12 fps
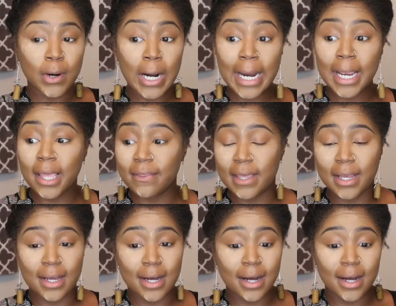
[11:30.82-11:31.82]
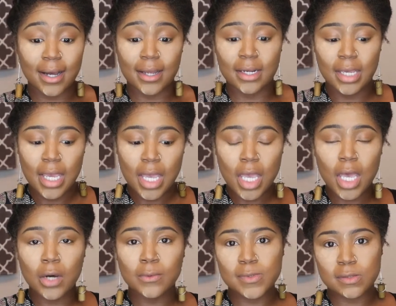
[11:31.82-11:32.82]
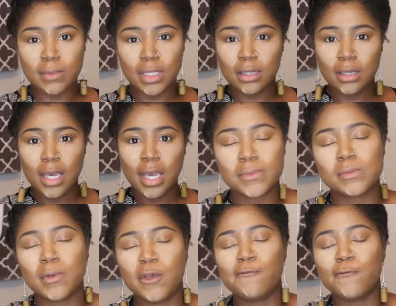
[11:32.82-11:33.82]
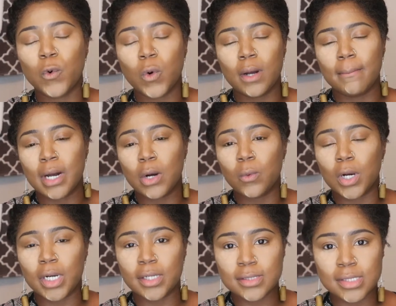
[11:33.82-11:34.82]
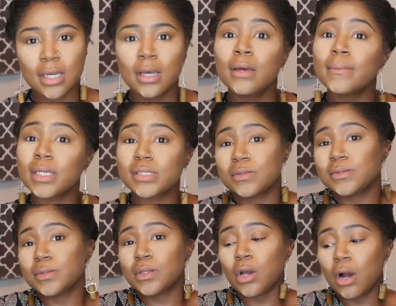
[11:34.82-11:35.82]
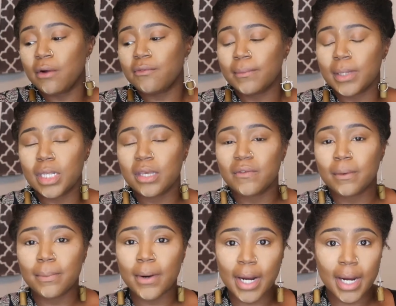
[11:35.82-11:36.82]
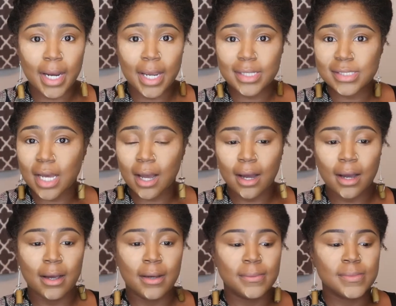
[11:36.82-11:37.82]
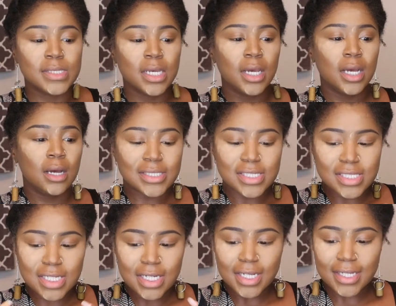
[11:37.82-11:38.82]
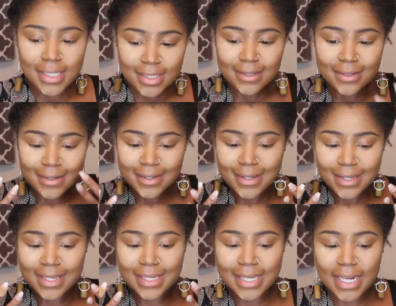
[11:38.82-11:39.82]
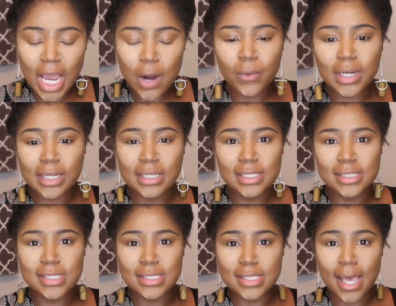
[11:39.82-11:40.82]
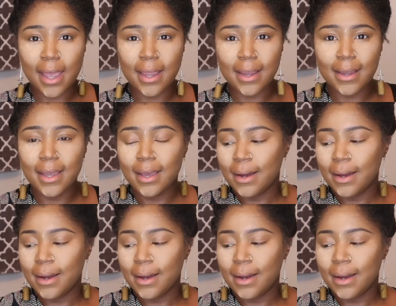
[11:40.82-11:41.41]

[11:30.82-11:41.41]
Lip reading: pray that God helps me. He helps me form my words, because it was really hard for me to even pray at times. I just couldn't get out what I needed to say.